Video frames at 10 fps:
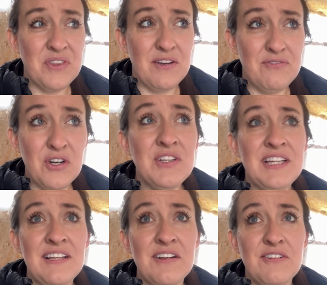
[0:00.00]

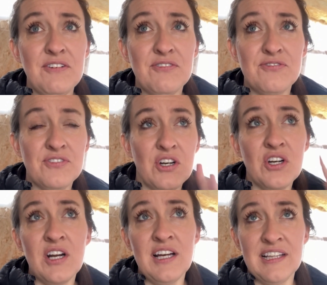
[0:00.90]

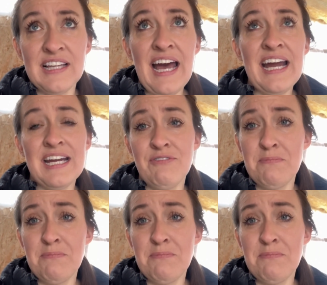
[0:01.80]
for lack of